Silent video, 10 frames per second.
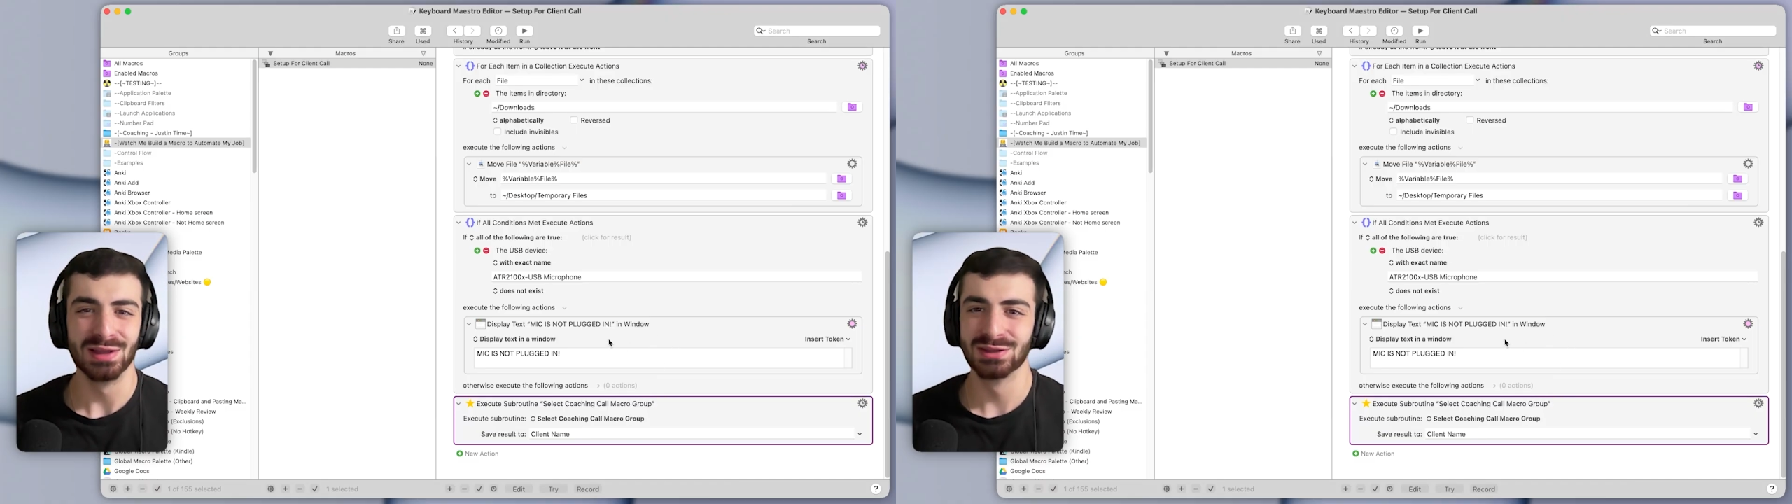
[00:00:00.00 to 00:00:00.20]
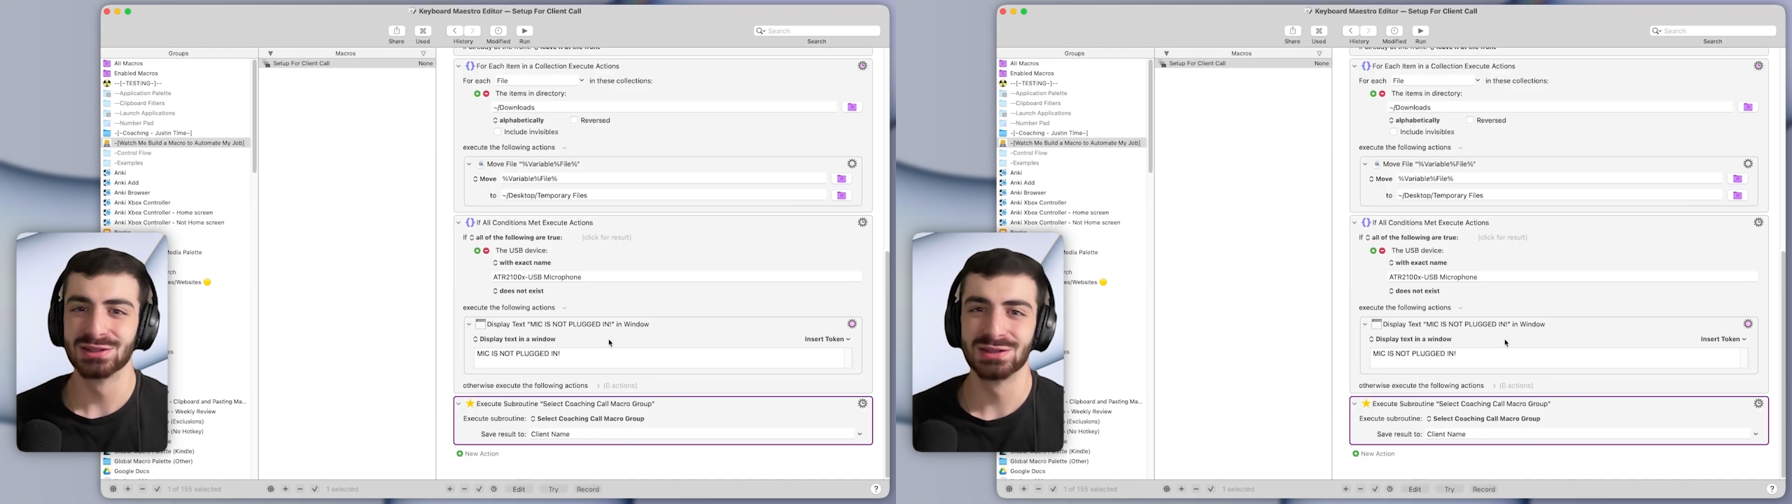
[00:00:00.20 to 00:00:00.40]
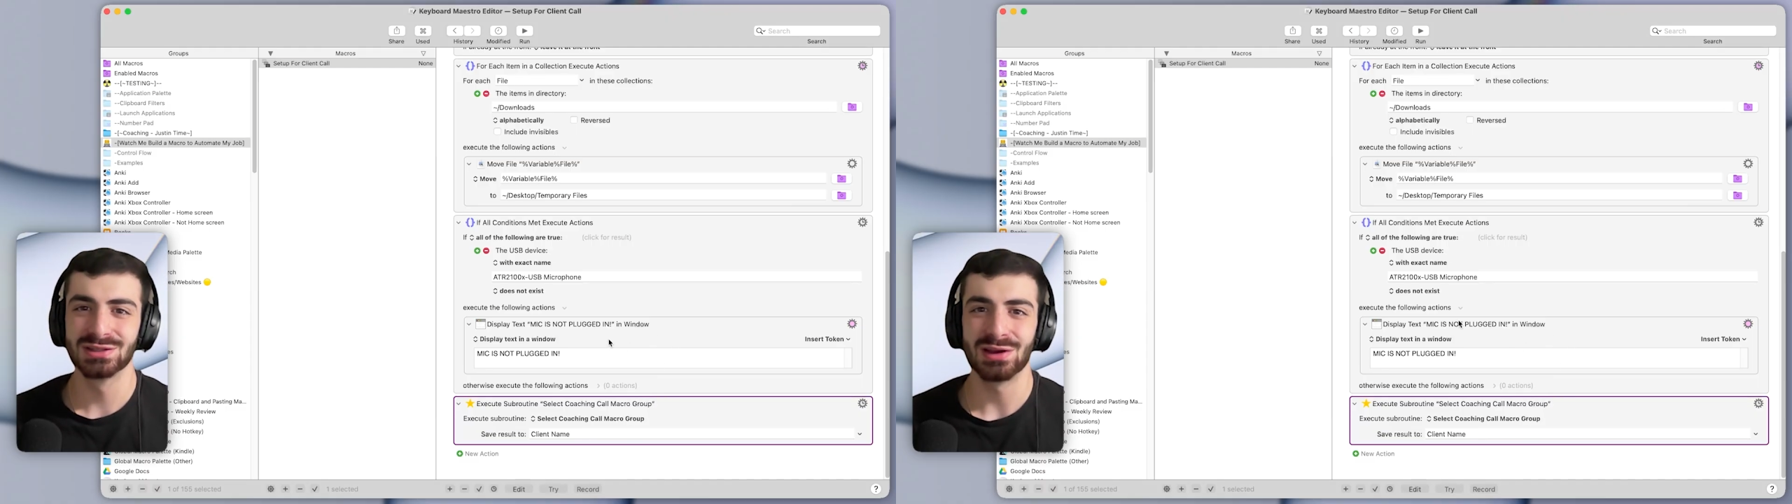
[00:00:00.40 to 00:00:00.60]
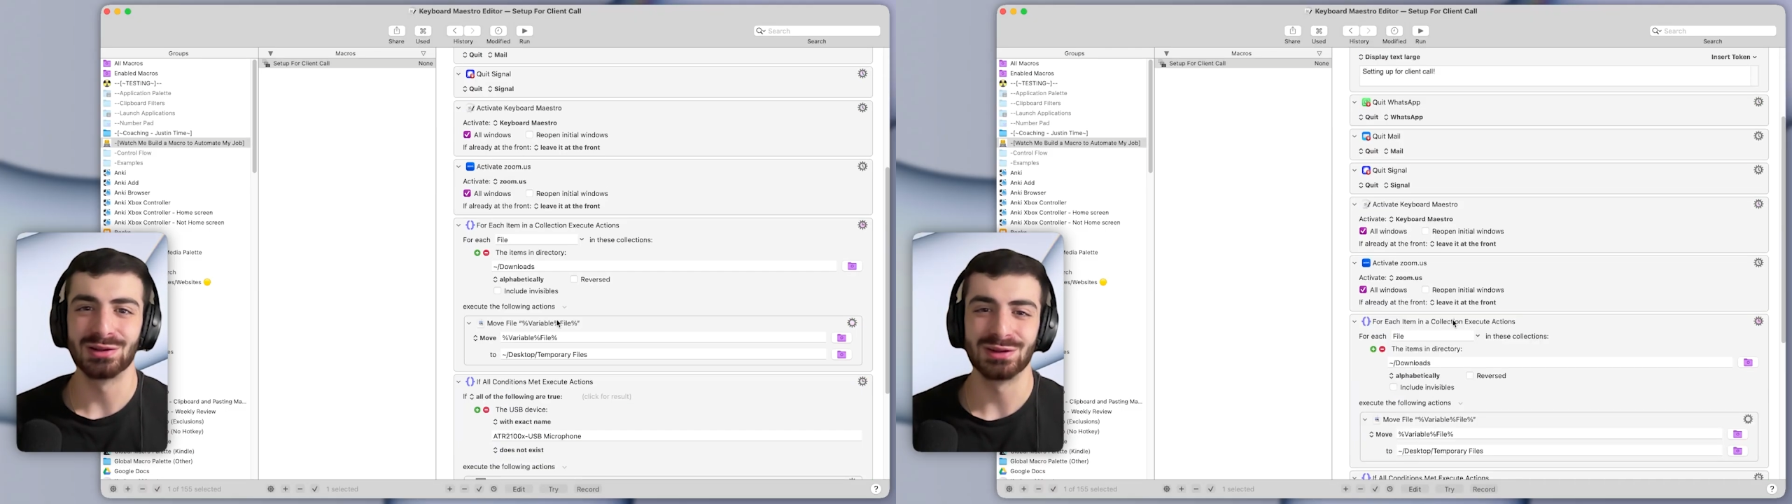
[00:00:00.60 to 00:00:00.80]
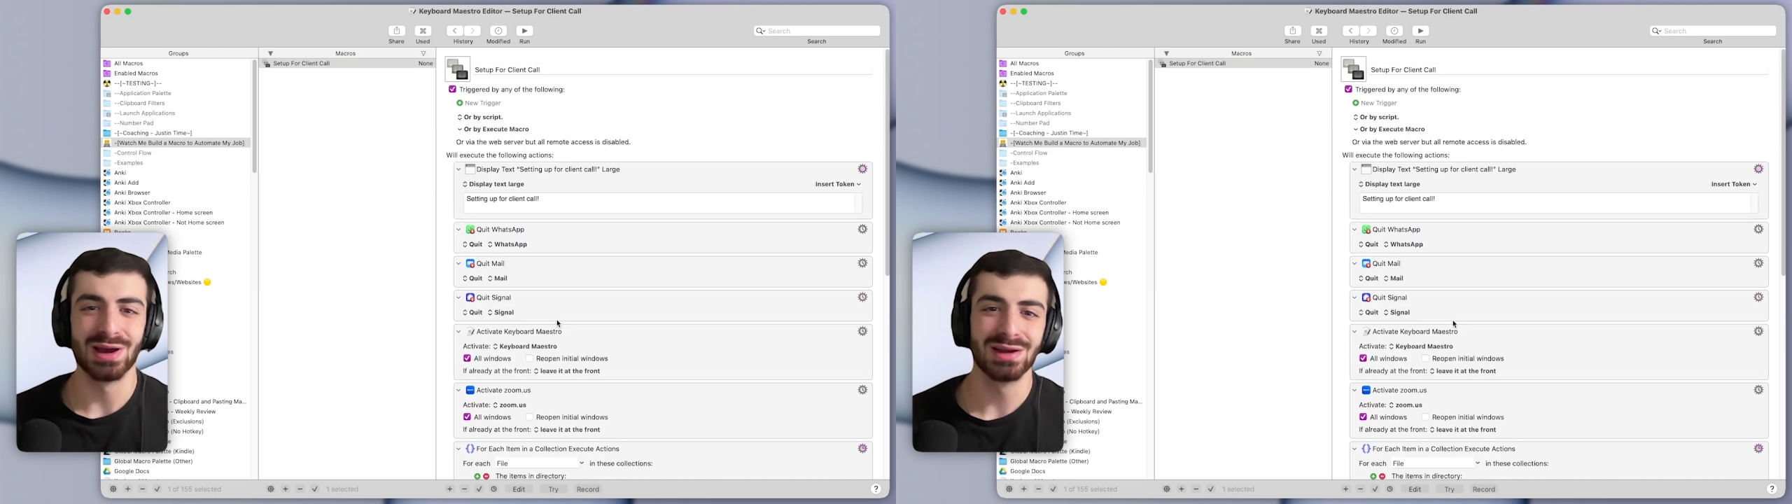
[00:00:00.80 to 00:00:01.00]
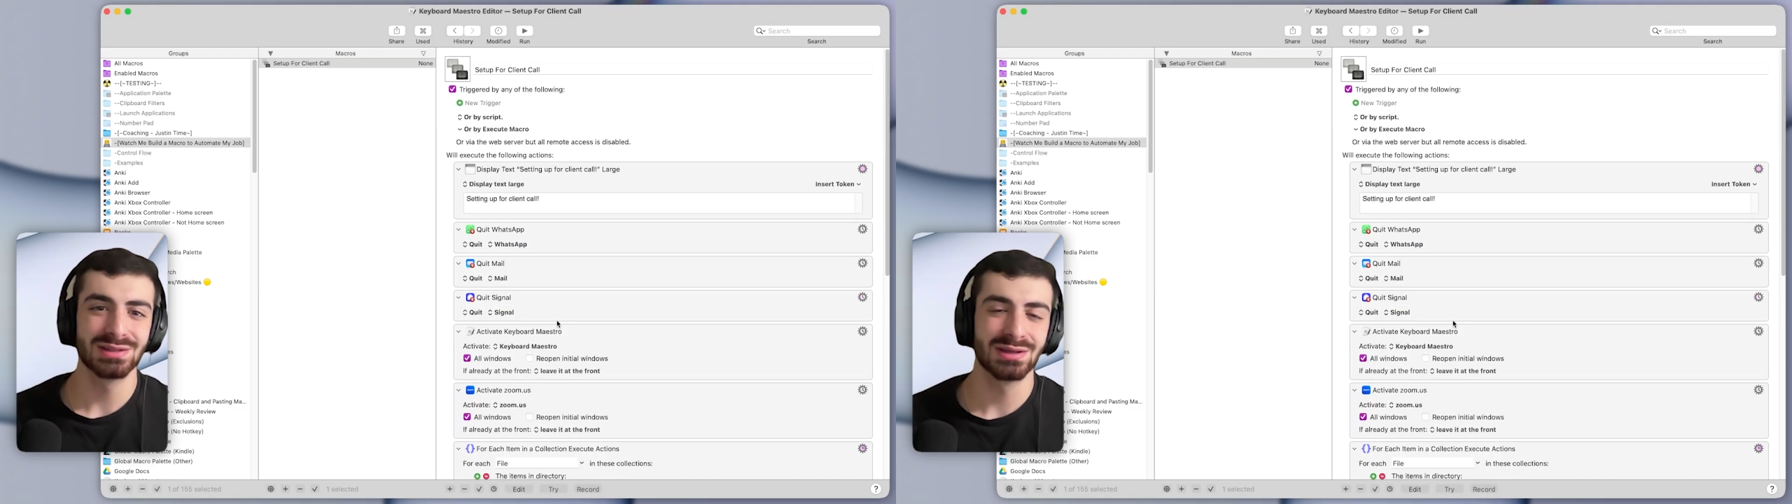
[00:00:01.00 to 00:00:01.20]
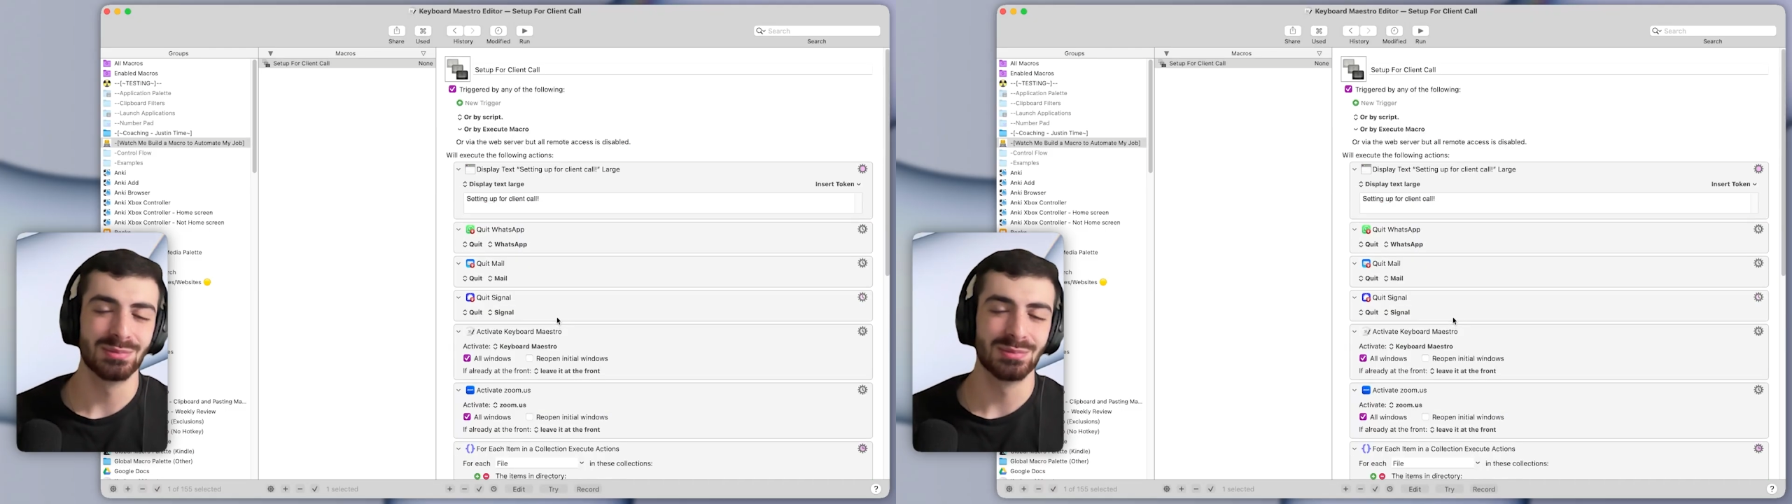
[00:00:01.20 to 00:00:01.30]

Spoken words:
this is a lot,